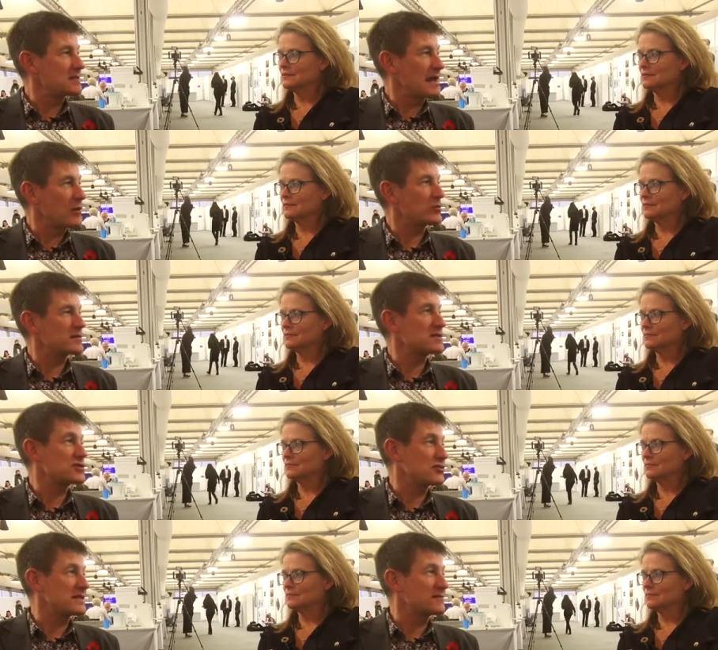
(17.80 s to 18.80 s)
Speaker 1: in order to
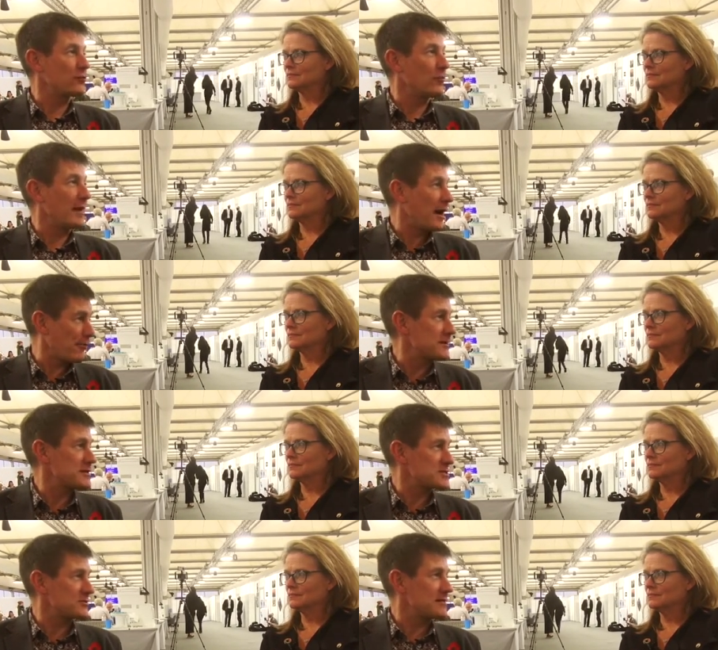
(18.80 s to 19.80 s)
transform our
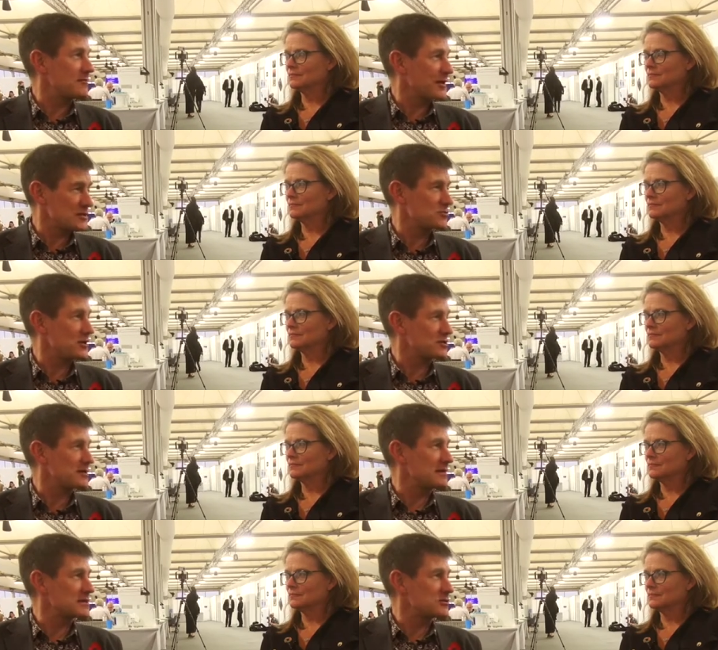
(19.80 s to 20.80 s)
industry, the construction
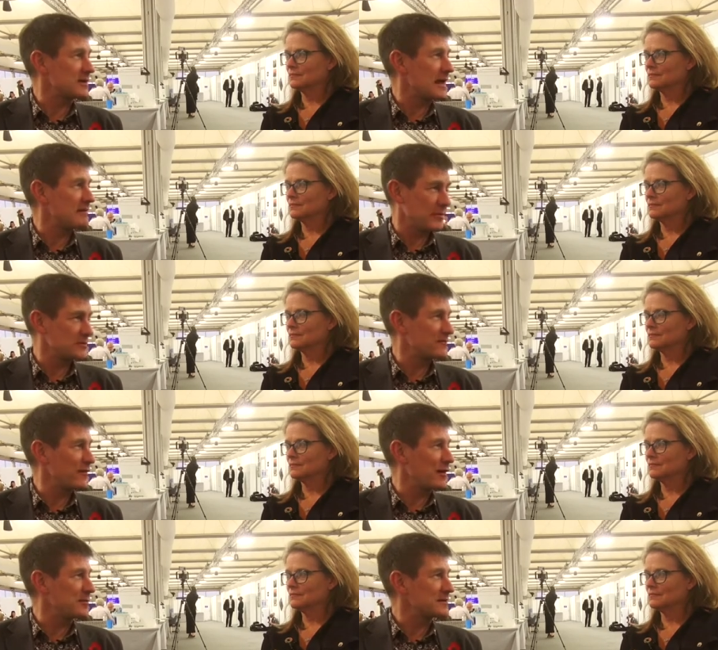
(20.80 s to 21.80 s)
industry, and the built
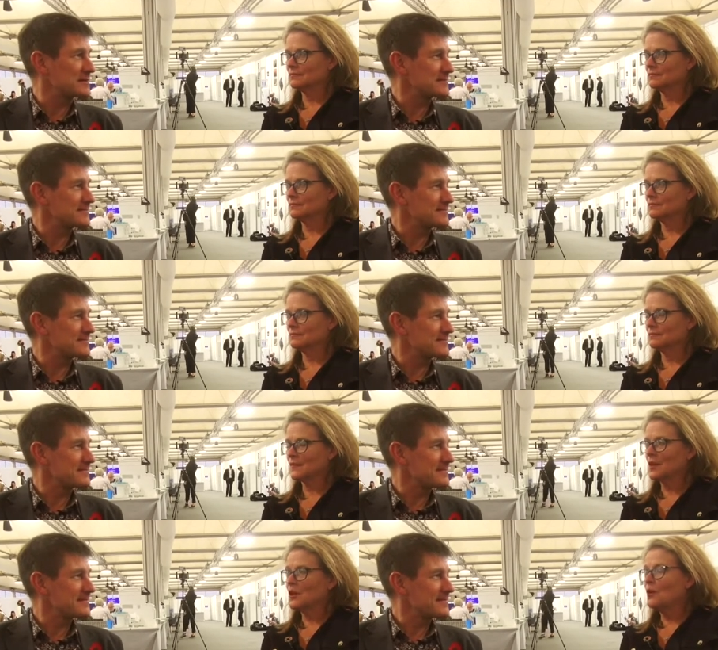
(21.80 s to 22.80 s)
environment.
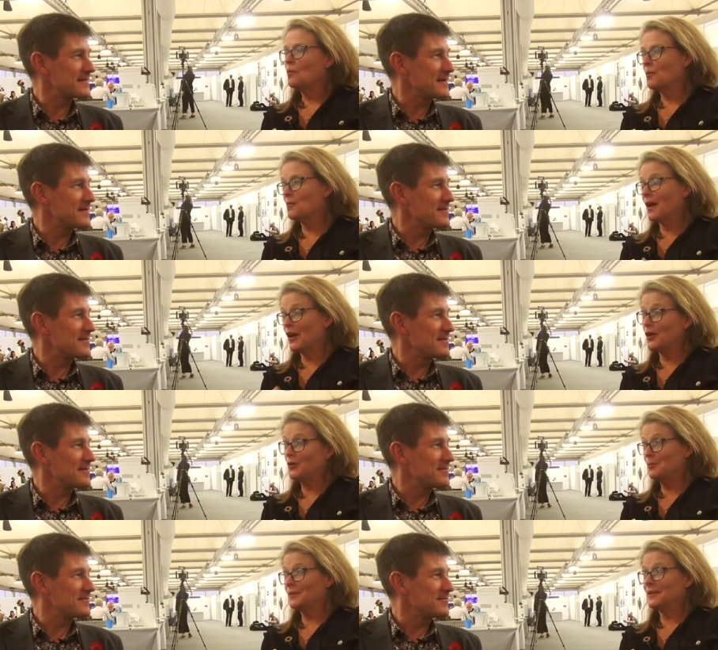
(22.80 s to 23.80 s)
Speaker 2: Well, my
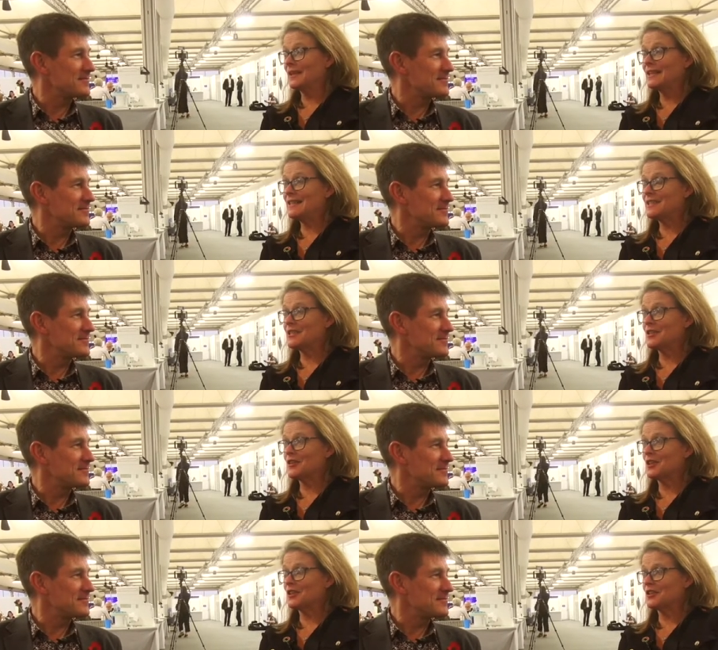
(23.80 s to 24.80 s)
hope is
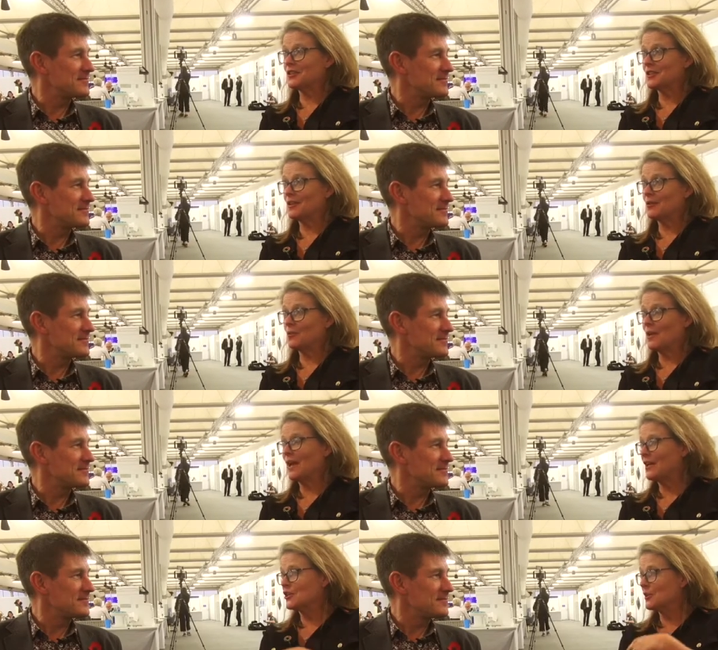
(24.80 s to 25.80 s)
that we
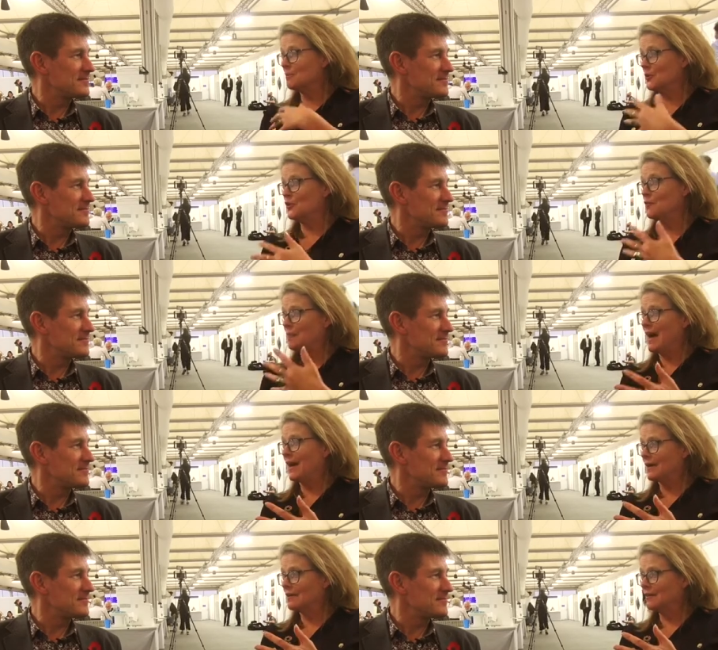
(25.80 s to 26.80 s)
actually move back
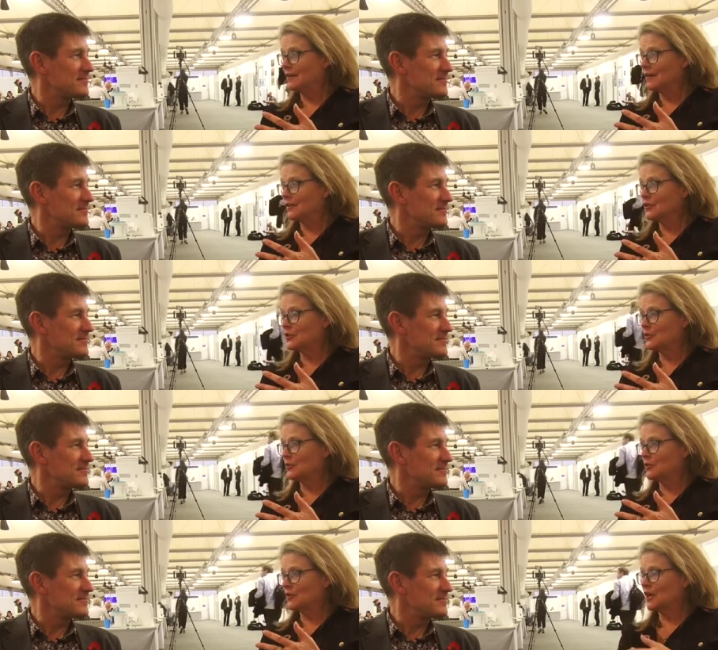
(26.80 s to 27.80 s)

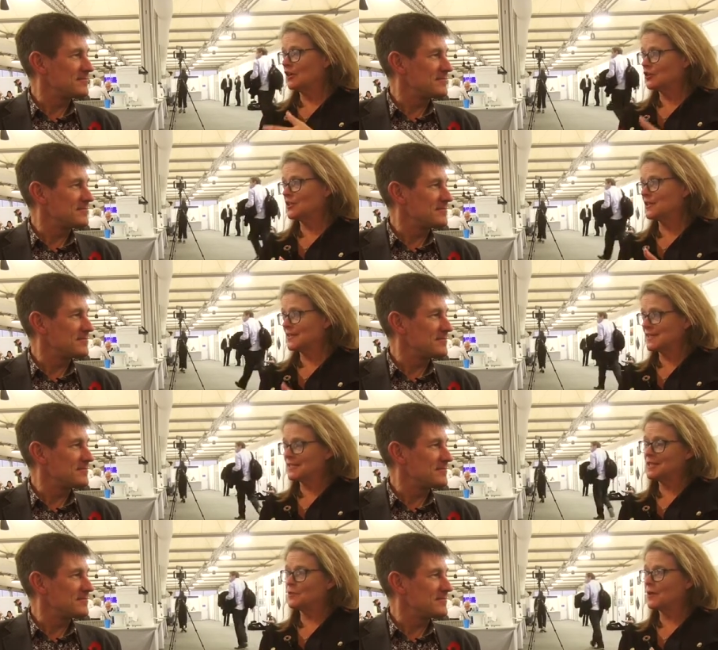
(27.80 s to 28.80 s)
to the culture that
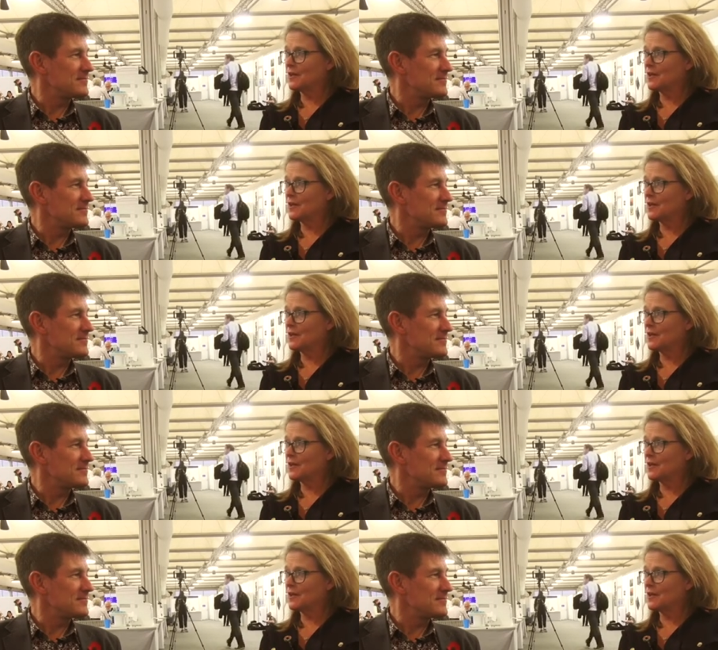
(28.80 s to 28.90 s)
existed when